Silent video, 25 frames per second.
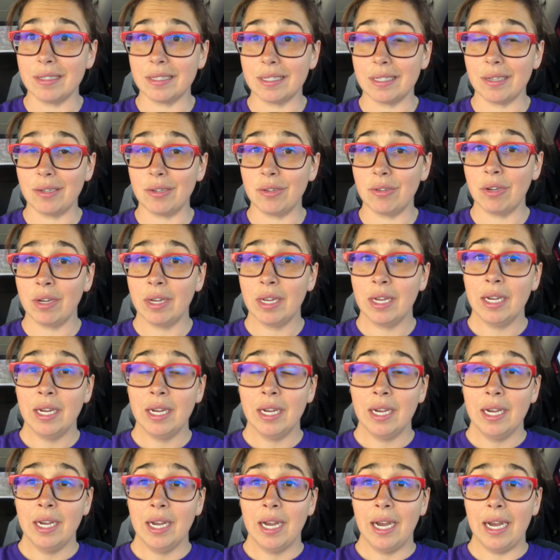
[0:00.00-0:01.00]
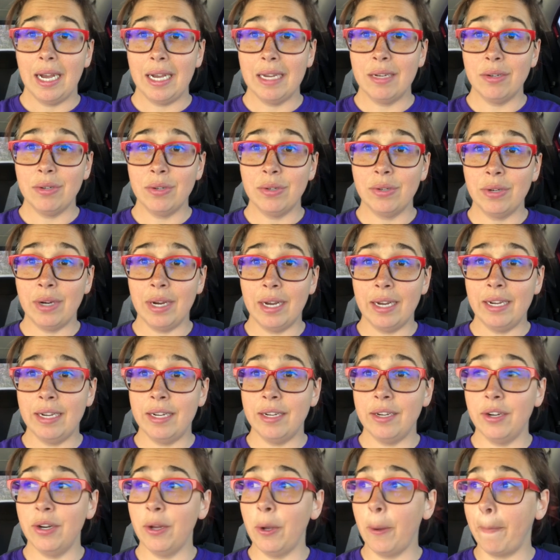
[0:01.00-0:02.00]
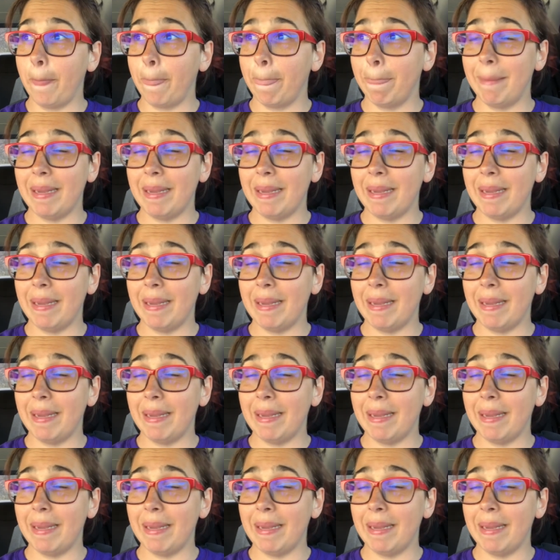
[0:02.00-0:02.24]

So I don't know,